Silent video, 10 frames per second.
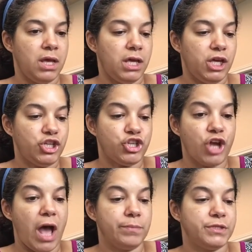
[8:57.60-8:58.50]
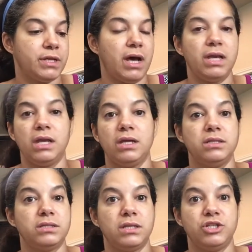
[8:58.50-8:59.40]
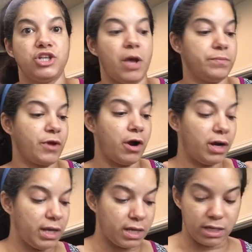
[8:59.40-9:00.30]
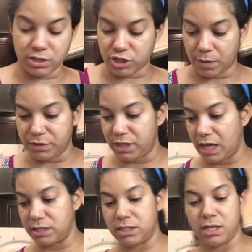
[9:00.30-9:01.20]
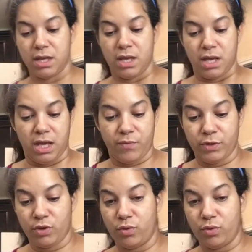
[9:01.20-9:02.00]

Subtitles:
it chops onions and chops garlic, and it chops things. Even though